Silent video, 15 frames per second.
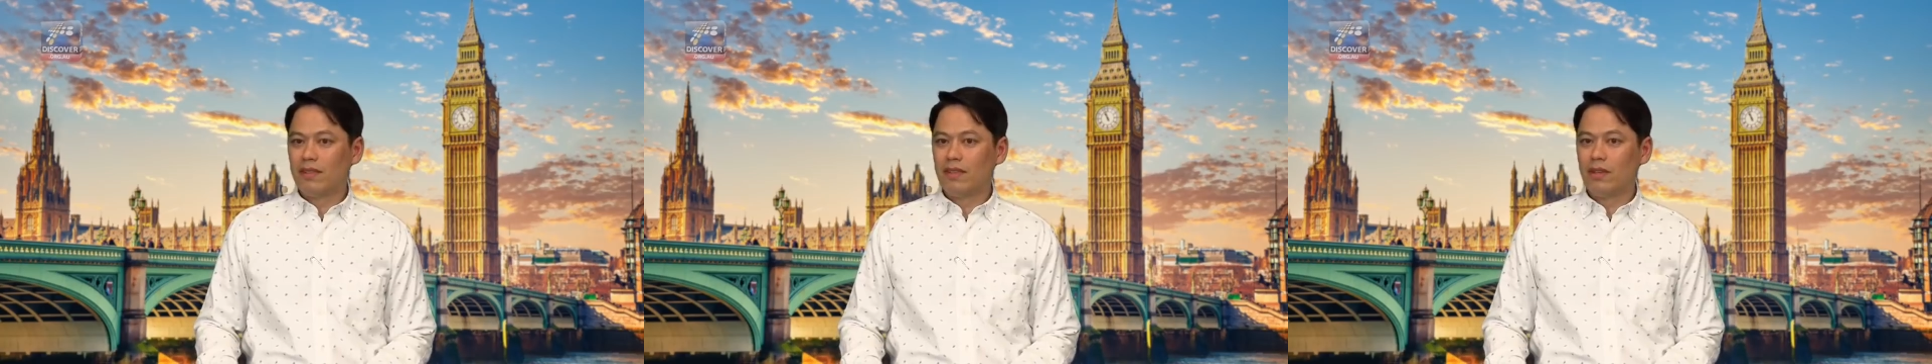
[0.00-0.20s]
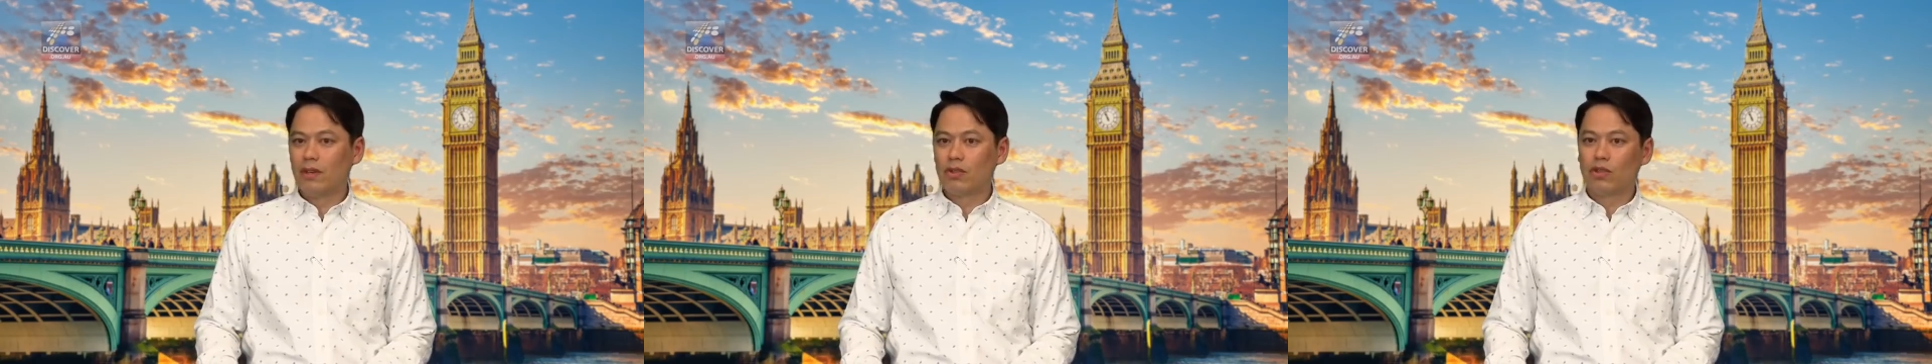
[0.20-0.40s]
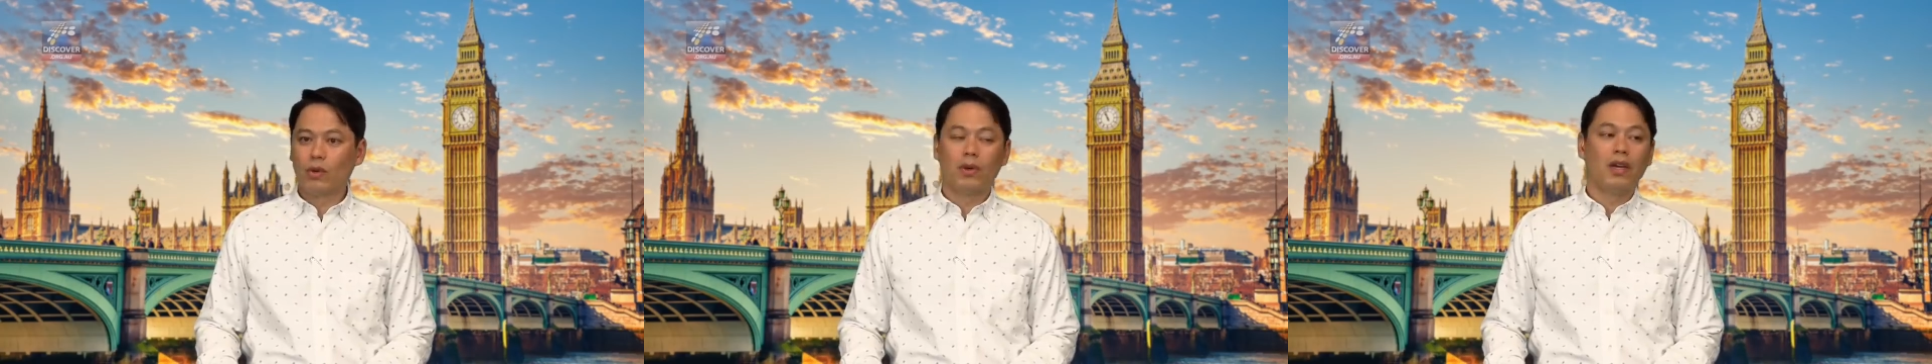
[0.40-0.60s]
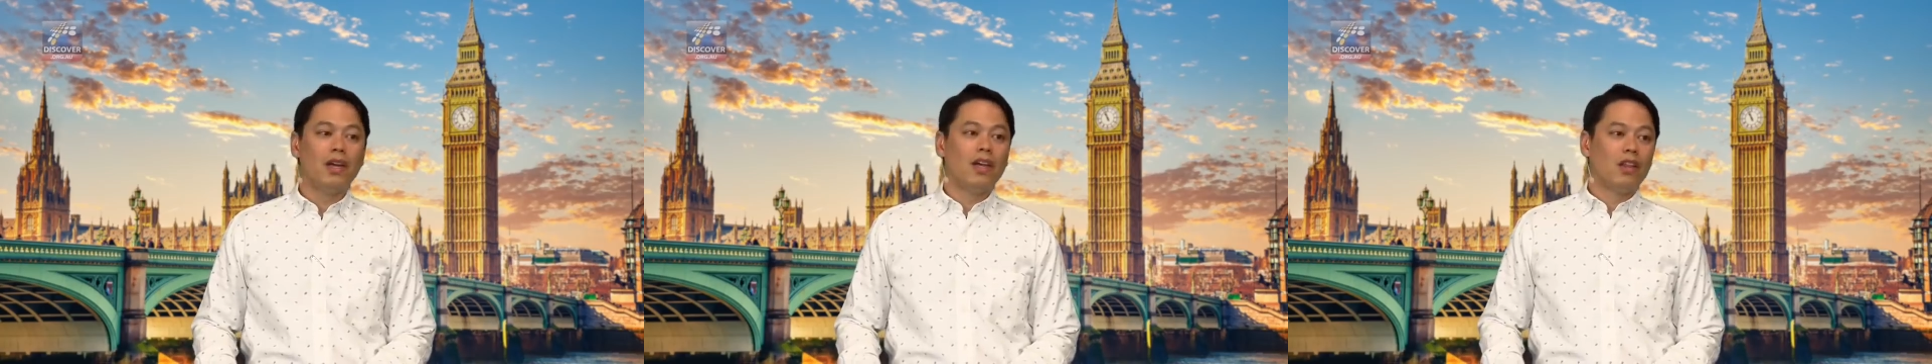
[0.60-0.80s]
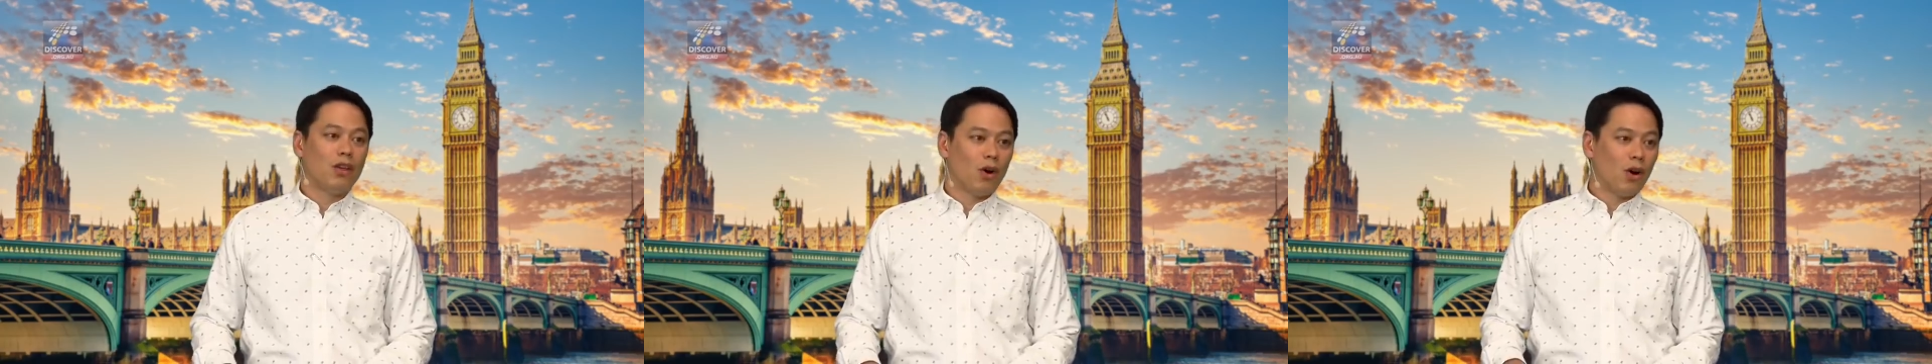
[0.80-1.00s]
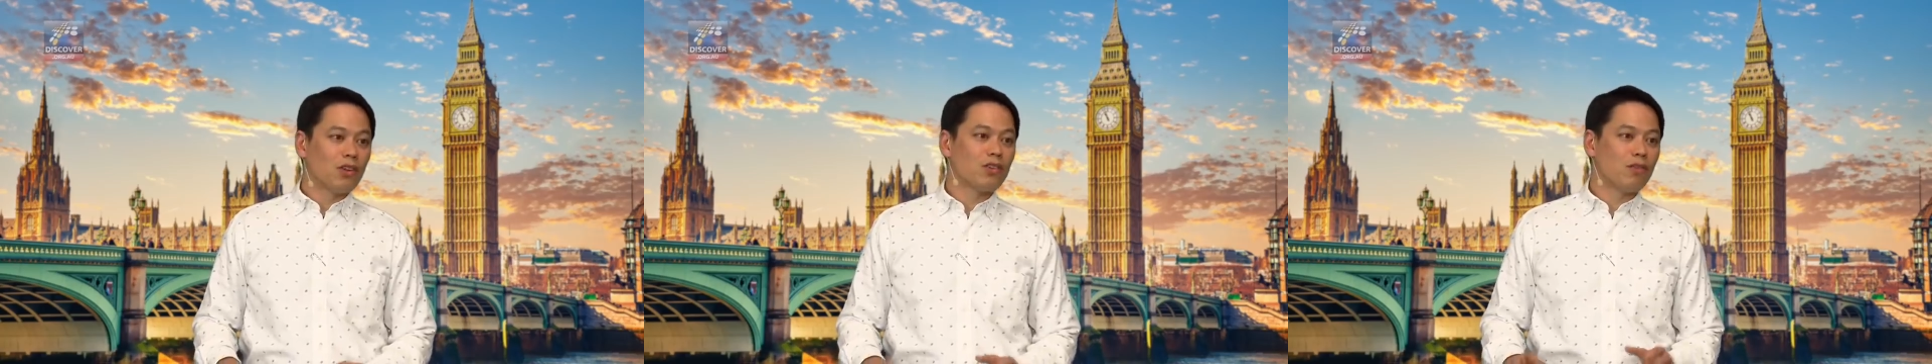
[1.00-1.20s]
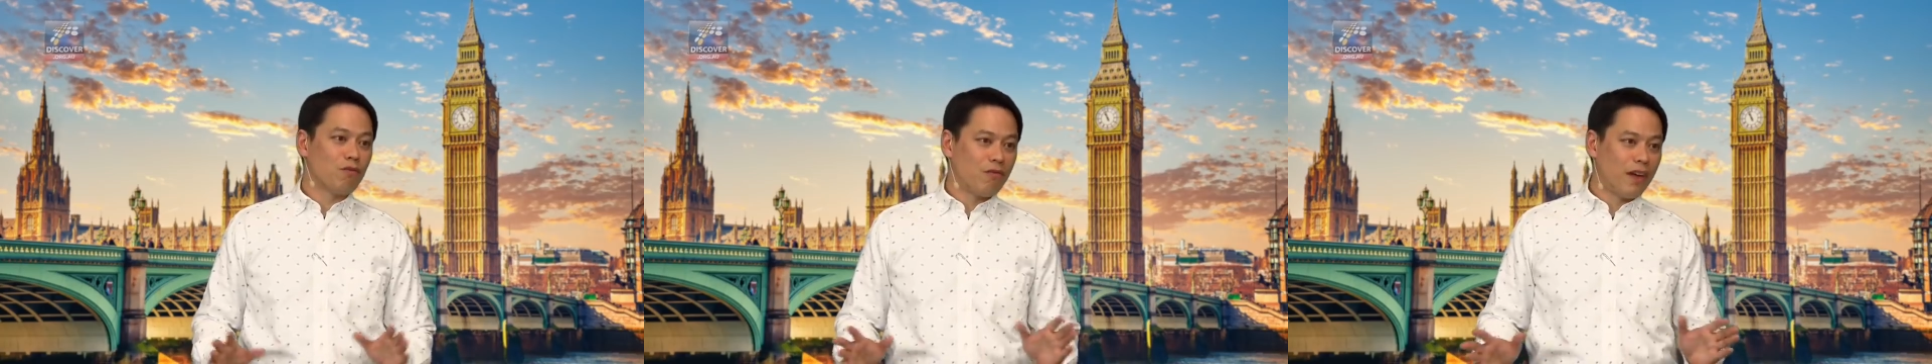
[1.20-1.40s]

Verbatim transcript: You know, so there are some